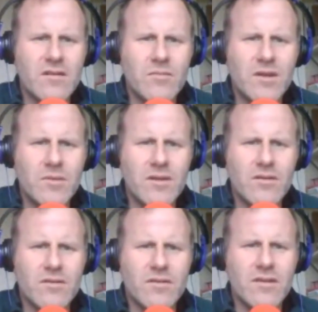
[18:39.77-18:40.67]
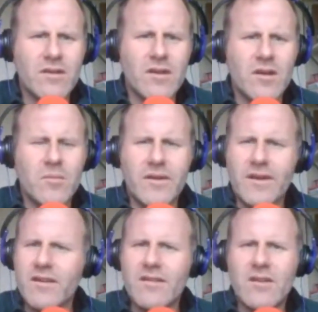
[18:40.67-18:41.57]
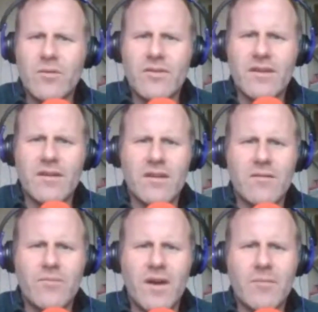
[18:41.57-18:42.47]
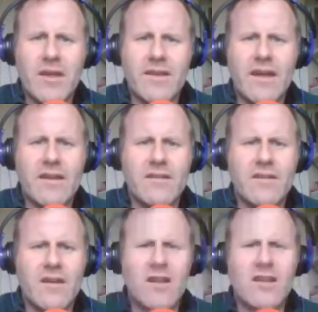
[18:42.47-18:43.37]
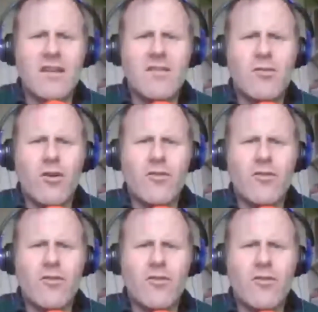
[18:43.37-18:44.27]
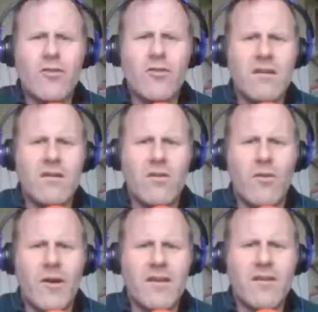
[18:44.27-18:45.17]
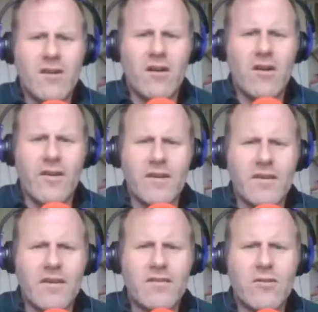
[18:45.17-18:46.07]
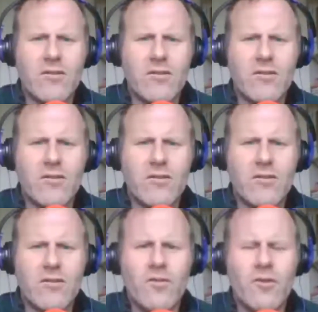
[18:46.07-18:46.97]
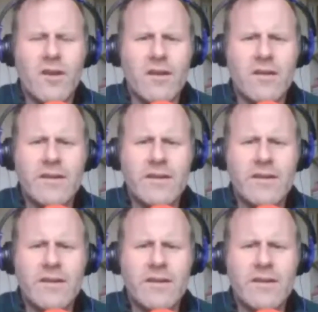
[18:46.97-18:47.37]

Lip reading: Maybe he does. But I can tell you one thing. I'm getting that. These look unreal. Oh my God. These looks fucking unreal.